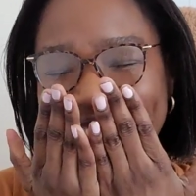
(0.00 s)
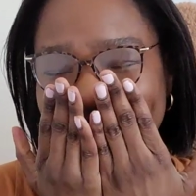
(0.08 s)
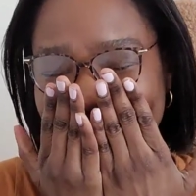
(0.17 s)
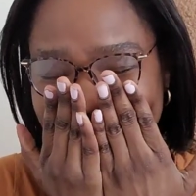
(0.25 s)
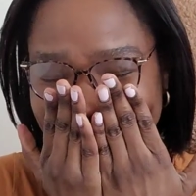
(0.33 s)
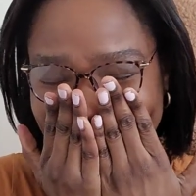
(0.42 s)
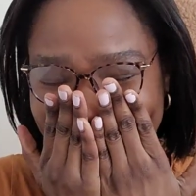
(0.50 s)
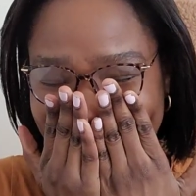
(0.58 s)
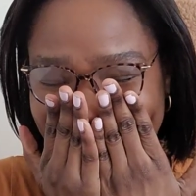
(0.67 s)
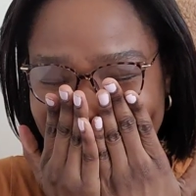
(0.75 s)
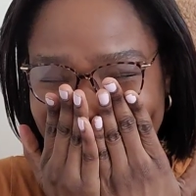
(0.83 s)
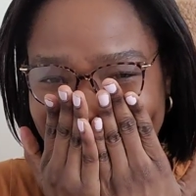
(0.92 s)
Oh my gosh.
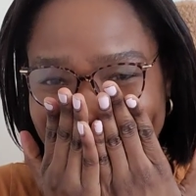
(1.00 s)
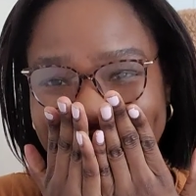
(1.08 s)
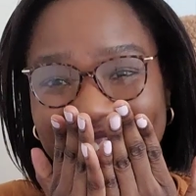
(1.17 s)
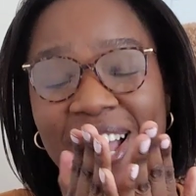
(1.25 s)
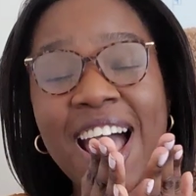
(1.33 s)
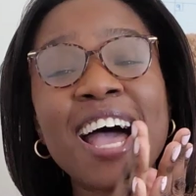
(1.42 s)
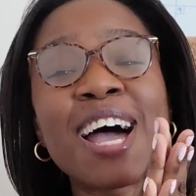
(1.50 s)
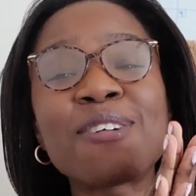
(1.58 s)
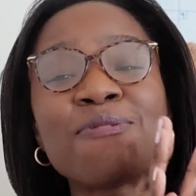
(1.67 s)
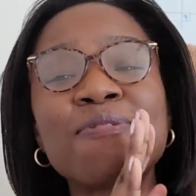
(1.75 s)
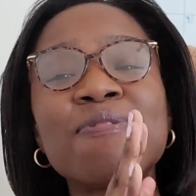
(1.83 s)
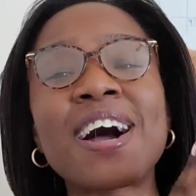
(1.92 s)
I
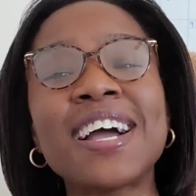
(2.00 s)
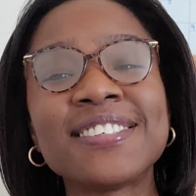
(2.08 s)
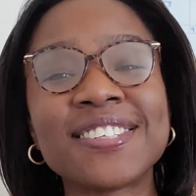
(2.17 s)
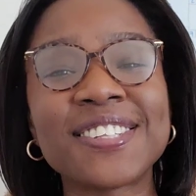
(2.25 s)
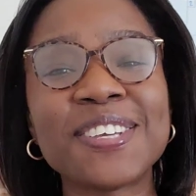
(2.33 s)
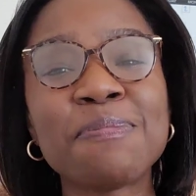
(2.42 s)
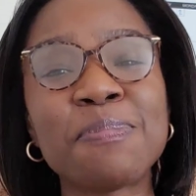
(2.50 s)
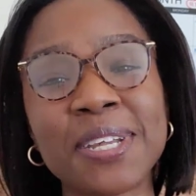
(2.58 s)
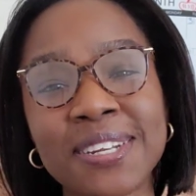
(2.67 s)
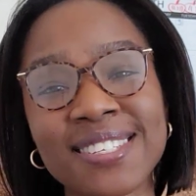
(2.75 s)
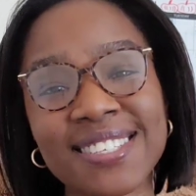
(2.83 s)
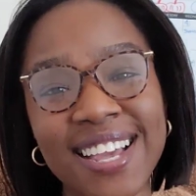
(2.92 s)
have finally
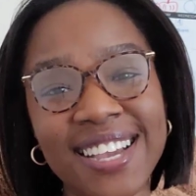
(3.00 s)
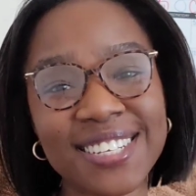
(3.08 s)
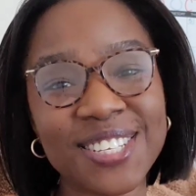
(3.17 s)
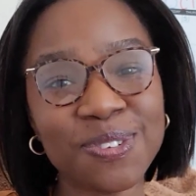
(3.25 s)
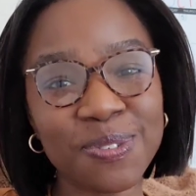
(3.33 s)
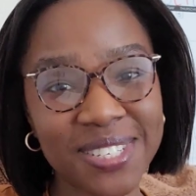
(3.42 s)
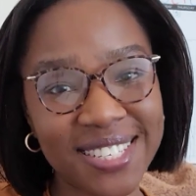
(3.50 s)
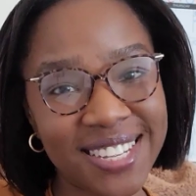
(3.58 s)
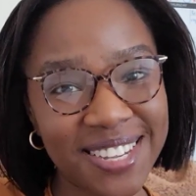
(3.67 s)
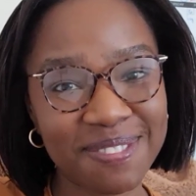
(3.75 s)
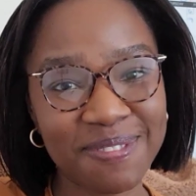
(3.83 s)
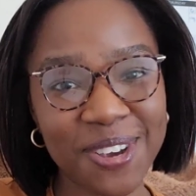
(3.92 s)
been assigned to a
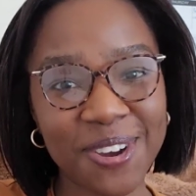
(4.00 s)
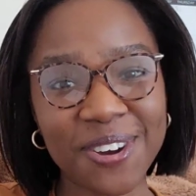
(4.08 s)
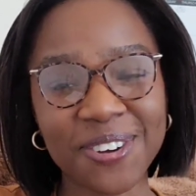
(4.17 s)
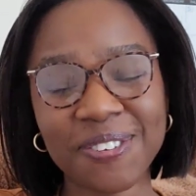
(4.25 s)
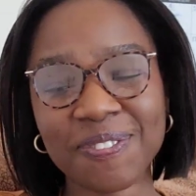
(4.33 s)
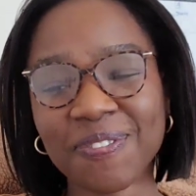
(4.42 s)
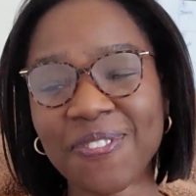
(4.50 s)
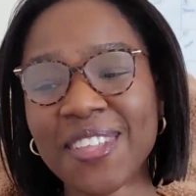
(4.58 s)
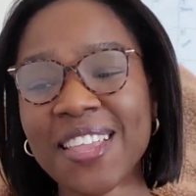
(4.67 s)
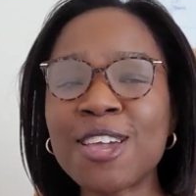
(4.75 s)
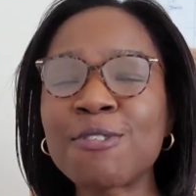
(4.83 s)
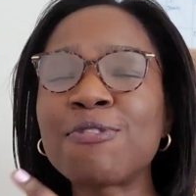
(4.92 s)
team, y'all.
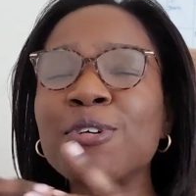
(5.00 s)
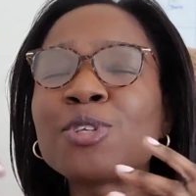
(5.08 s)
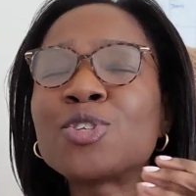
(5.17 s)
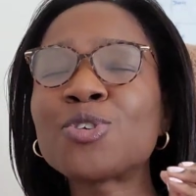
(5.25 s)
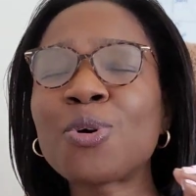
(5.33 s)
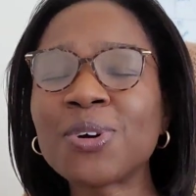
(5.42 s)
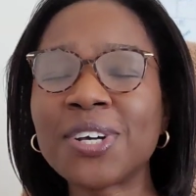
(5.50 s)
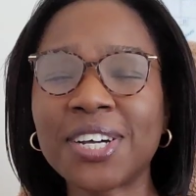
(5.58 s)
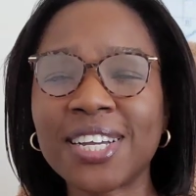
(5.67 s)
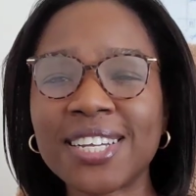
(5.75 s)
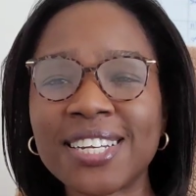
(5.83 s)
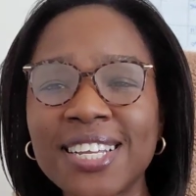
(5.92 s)
It feels so
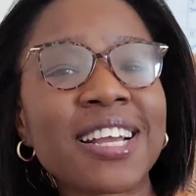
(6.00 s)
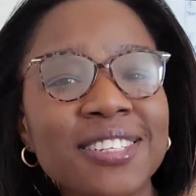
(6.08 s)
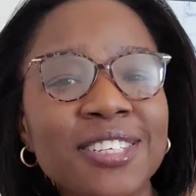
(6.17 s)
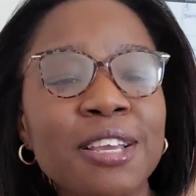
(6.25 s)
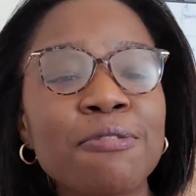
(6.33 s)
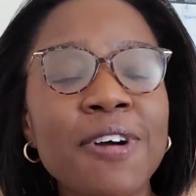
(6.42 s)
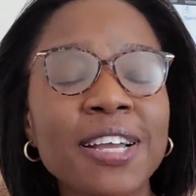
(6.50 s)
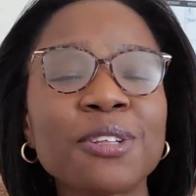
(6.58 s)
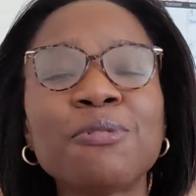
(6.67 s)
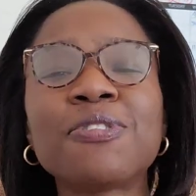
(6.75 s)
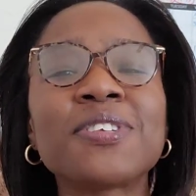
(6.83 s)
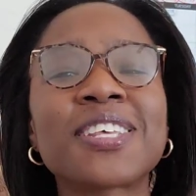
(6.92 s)
good. It
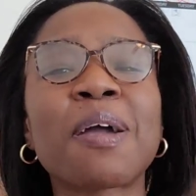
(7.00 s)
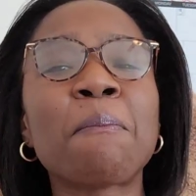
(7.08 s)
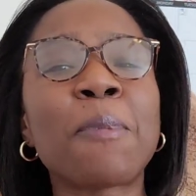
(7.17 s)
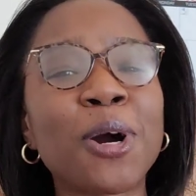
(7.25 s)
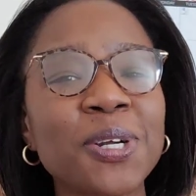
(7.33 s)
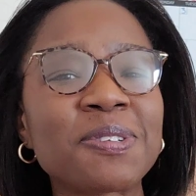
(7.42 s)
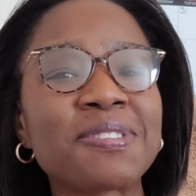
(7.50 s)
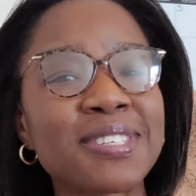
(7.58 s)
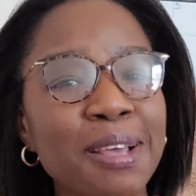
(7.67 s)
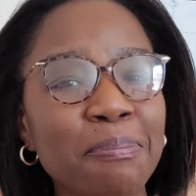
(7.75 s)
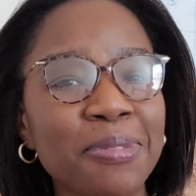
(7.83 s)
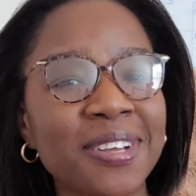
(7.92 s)
finally feels like I'm part of
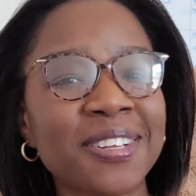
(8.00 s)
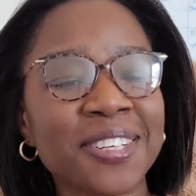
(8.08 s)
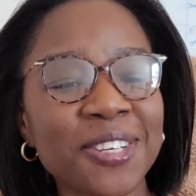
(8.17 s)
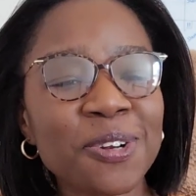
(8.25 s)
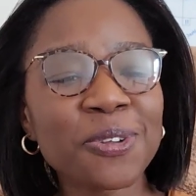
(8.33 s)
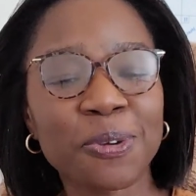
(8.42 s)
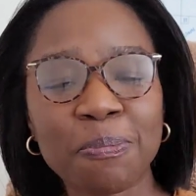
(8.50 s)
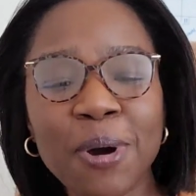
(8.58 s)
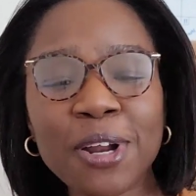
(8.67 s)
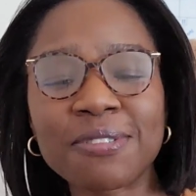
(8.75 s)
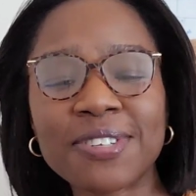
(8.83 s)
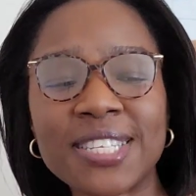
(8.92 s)
something. Like, you're
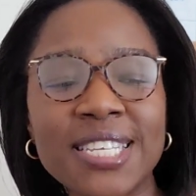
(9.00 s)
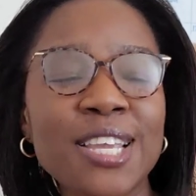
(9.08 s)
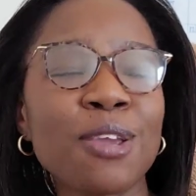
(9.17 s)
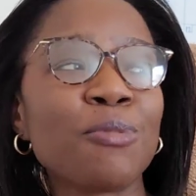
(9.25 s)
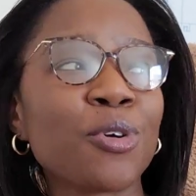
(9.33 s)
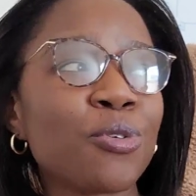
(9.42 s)
part of a team.